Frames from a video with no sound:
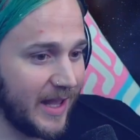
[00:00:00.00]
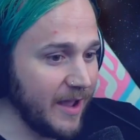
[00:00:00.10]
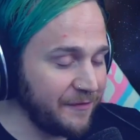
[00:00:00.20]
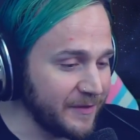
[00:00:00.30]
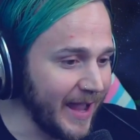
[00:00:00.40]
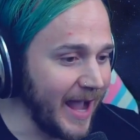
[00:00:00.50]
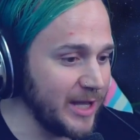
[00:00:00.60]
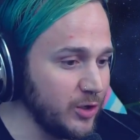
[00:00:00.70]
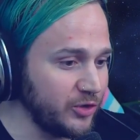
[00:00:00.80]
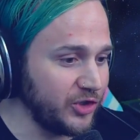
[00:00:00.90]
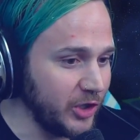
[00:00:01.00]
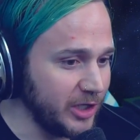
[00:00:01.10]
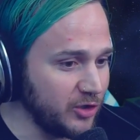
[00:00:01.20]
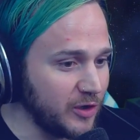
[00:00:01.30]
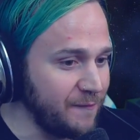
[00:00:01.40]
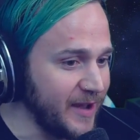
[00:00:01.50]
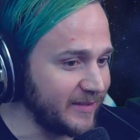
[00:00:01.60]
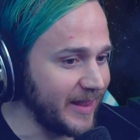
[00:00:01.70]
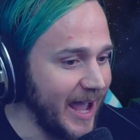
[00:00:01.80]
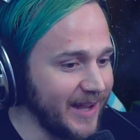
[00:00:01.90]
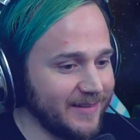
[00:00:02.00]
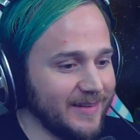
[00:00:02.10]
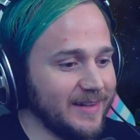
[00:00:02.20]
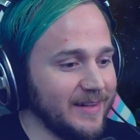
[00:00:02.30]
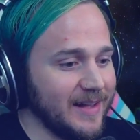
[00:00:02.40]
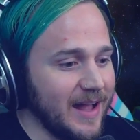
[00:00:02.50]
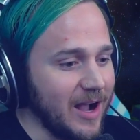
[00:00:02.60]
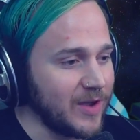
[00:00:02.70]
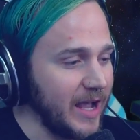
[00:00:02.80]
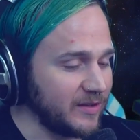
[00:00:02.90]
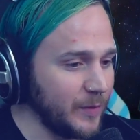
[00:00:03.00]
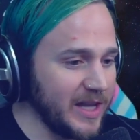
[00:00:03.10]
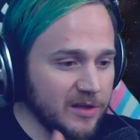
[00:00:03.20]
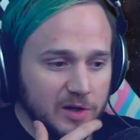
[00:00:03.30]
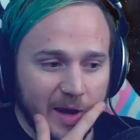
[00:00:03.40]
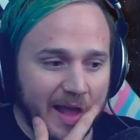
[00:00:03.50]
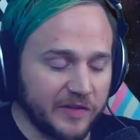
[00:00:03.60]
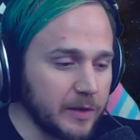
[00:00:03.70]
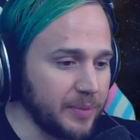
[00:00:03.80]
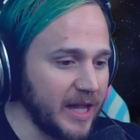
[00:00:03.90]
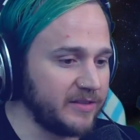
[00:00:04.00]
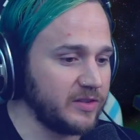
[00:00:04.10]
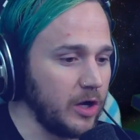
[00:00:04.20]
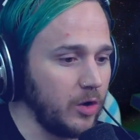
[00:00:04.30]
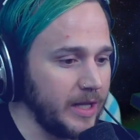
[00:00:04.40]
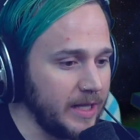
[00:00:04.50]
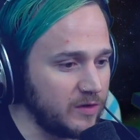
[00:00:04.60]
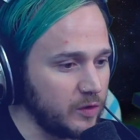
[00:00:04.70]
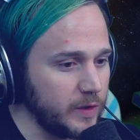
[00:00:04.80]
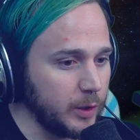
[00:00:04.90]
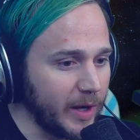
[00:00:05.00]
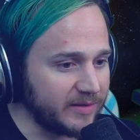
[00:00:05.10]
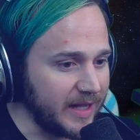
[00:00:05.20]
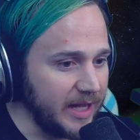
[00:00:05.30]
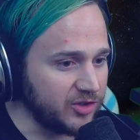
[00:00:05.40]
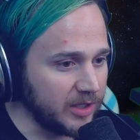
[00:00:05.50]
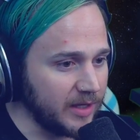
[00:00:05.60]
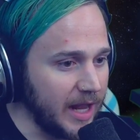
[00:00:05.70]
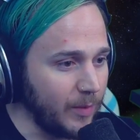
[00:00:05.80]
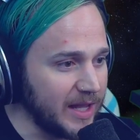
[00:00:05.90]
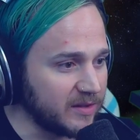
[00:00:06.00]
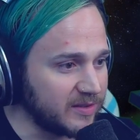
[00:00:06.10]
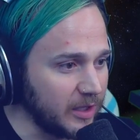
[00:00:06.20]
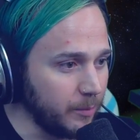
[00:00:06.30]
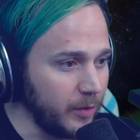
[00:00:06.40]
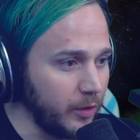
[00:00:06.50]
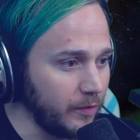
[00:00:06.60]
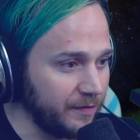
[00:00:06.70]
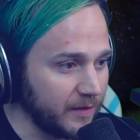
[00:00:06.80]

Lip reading: If not, you should. You should fix that. Okay, so we can do Elsa Bloodstone into U.S. Agent, and we can still move.